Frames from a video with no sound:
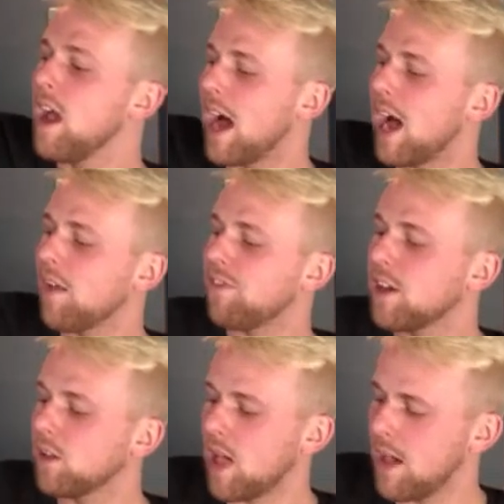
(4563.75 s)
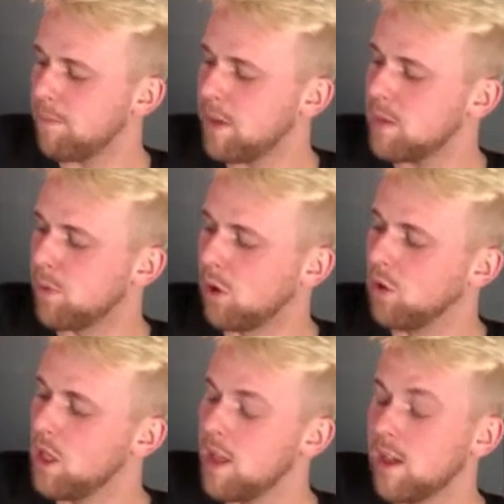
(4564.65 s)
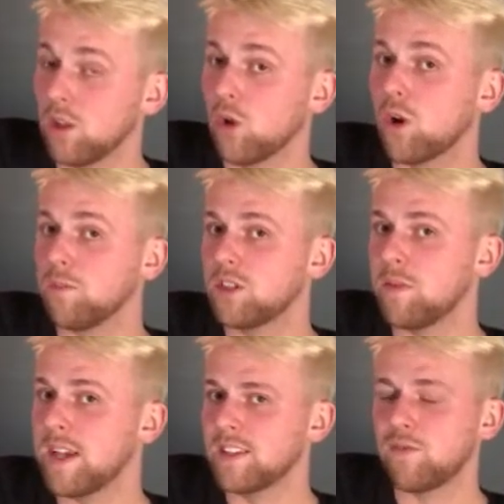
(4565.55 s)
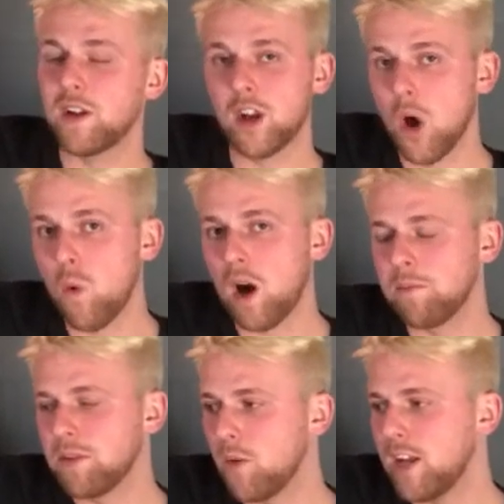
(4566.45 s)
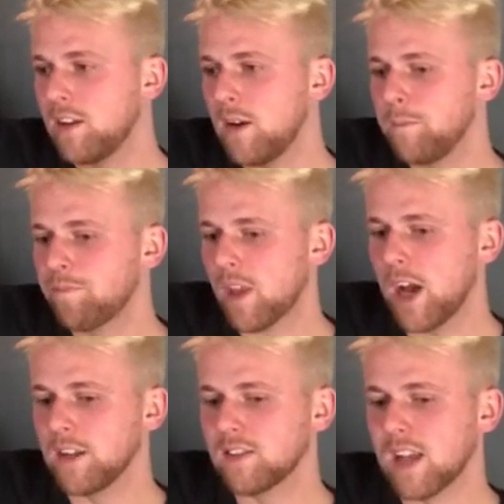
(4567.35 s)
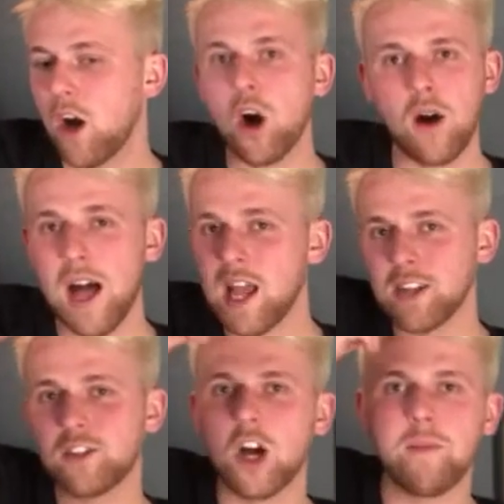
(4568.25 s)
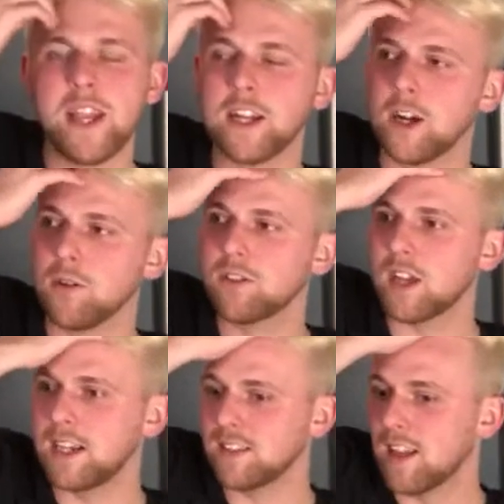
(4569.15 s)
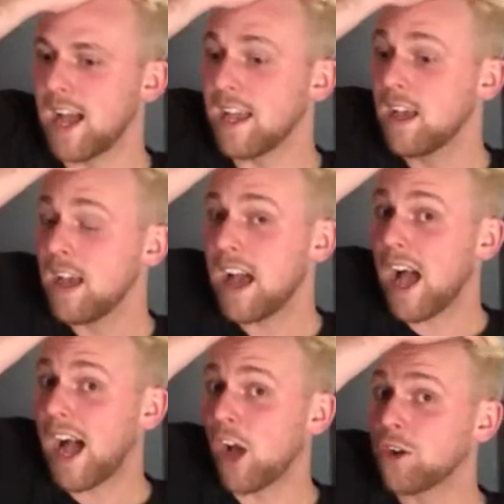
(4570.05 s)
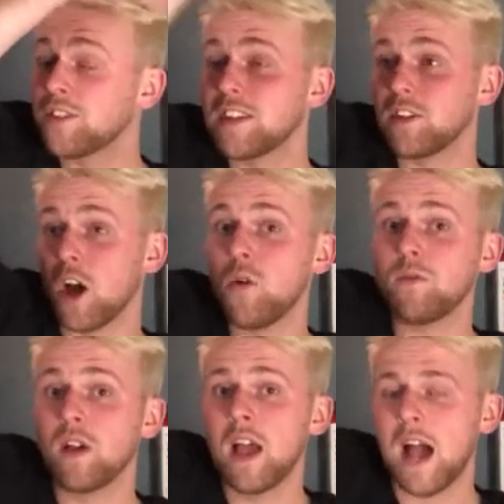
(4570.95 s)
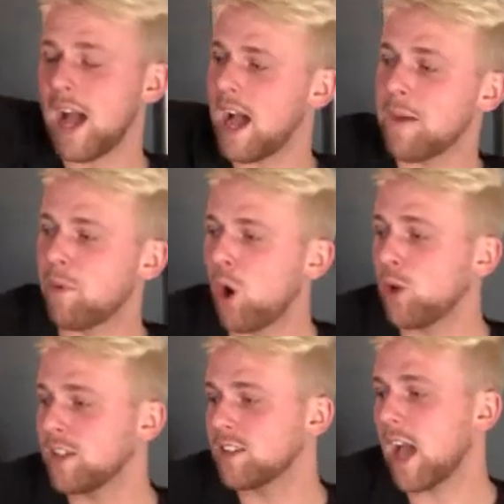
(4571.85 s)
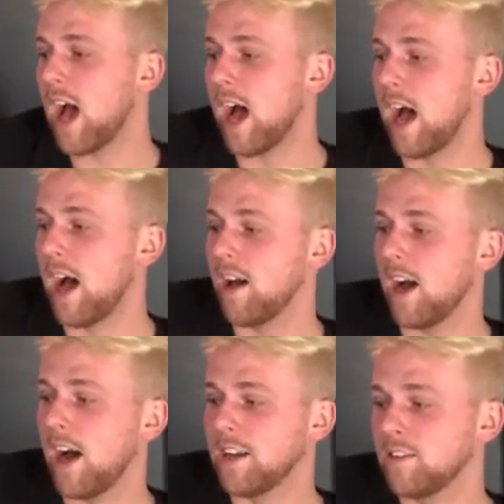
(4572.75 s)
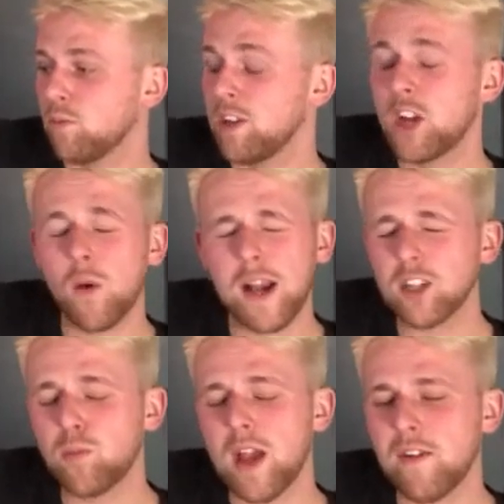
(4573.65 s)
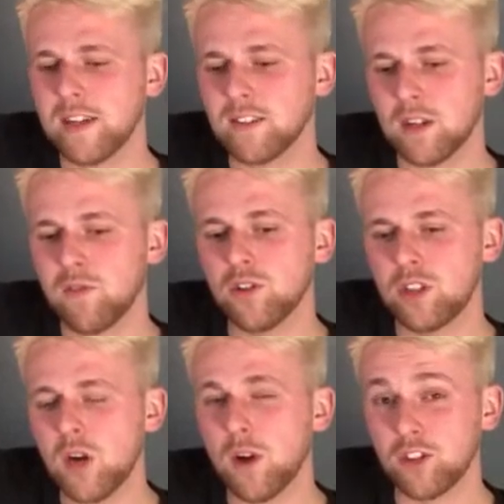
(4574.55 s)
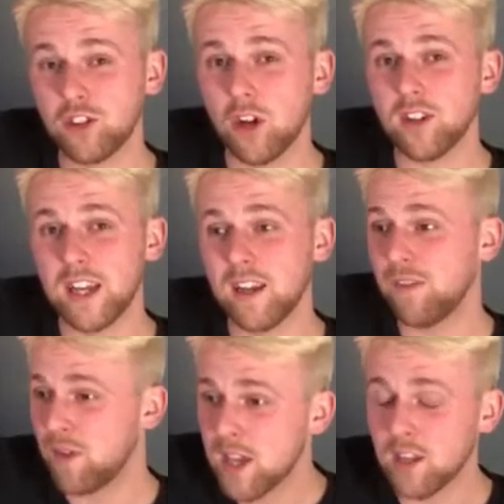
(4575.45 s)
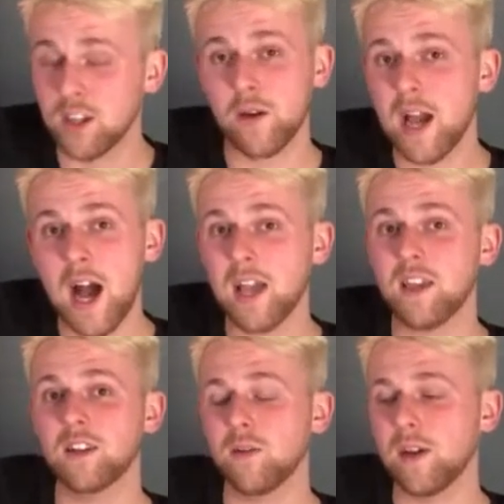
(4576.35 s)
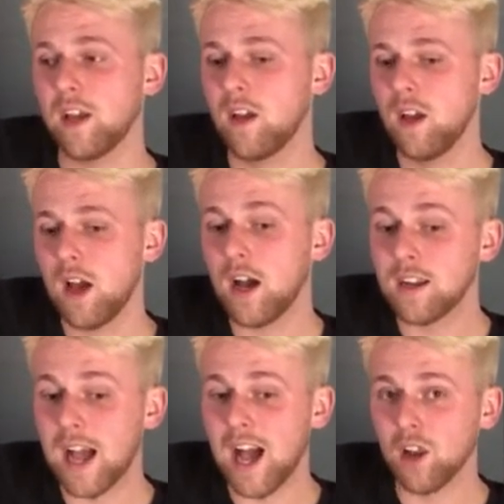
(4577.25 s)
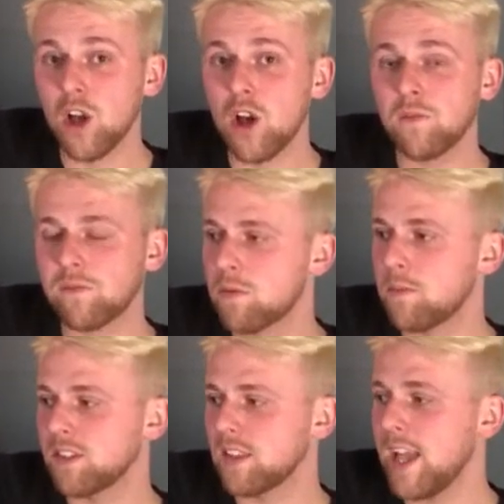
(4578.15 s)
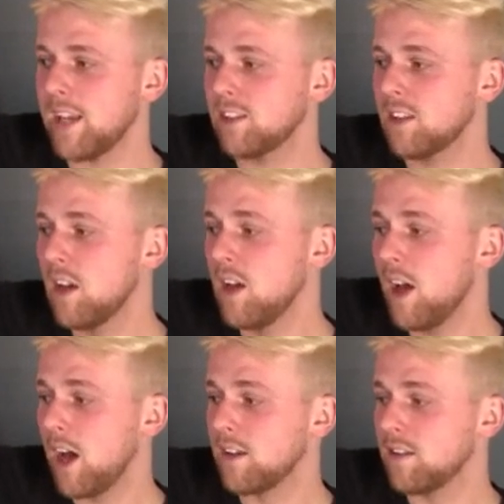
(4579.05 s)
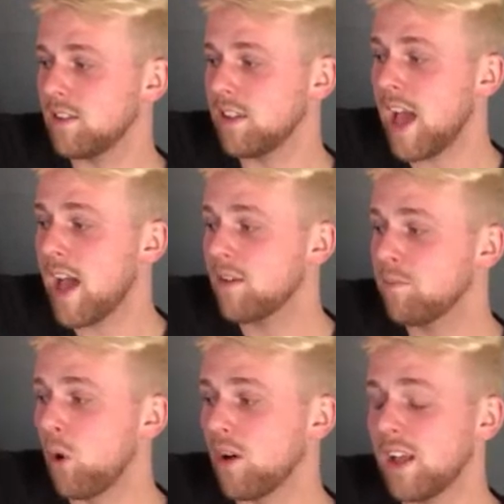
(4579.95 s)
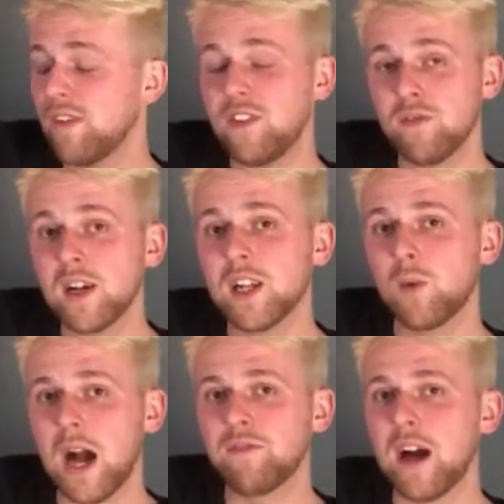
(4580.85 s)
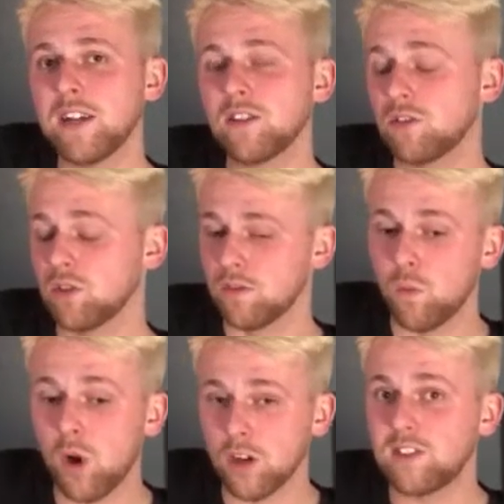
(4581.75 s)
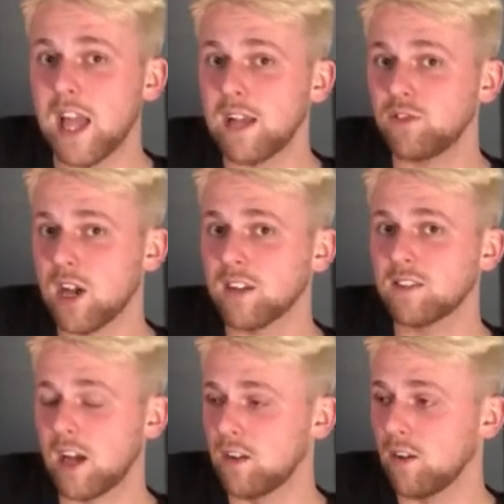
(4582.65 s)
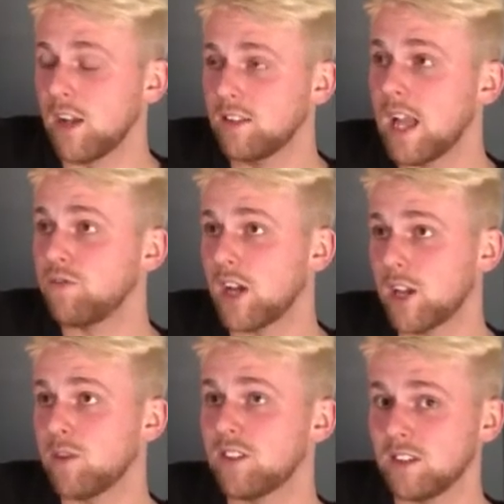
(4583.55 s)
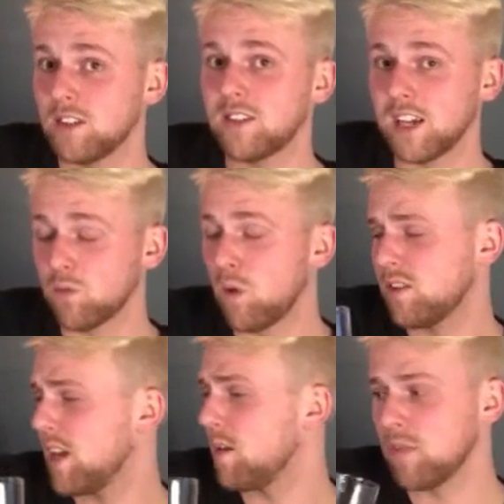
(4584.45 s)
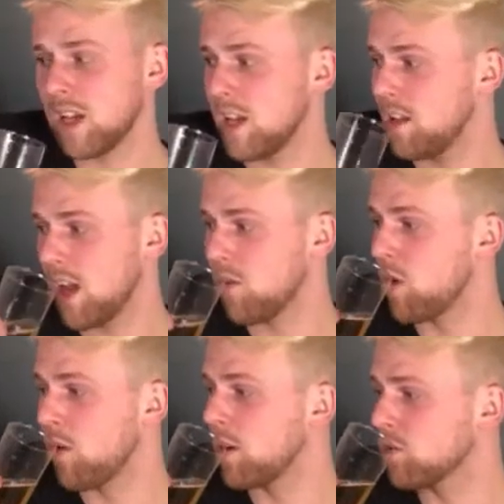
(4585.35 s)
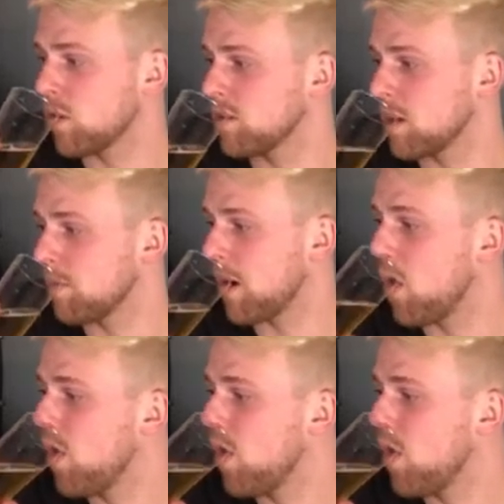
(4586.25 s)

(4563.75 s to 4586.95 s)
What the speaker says: I feel like people look up to me as if I know what I'm doing. And it's like, oh, I'll ask Tom, he knows. And it's like, I honestly don't. I bought this car and with no experience, and I thought, you know what, sod it. If he can do it, I can do it. And I learn from my mistakes. And yeah, but if you really want advice and stuff, watch Dave Jag's channel, Dave Jaguar 66. Watch him. He really knows what he's on about.